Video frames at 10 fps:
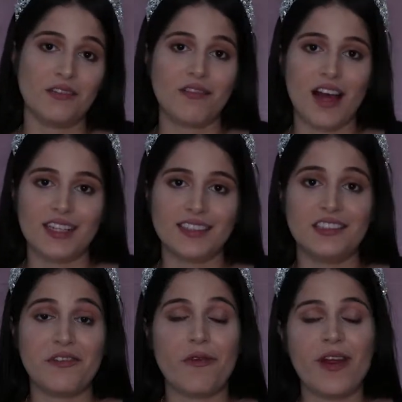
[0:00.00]
US
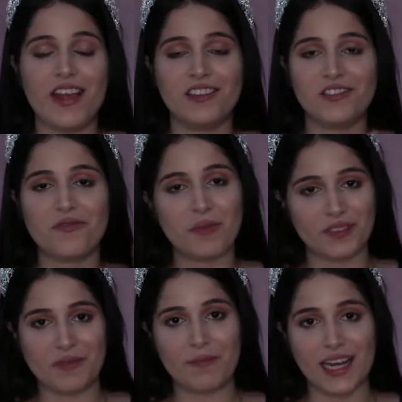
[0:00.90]
the range of
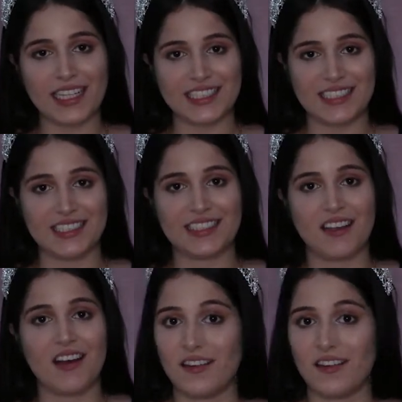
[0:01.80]
possibilities